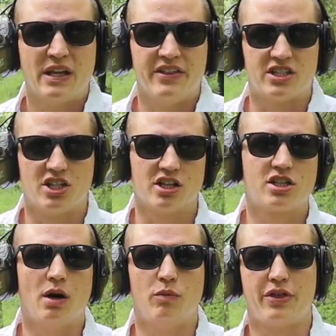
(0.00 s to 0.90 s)
This does
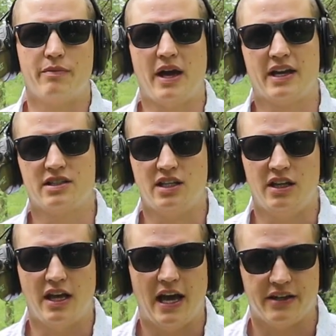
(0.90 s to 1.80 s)
come with a
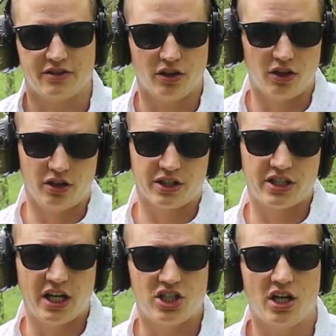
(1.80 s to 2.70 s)
magazine that has the little
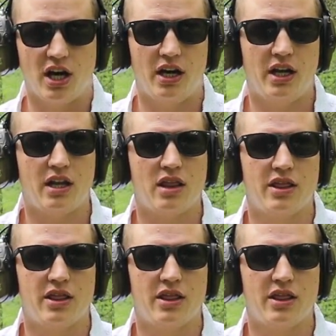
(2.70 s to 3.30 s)
extension on it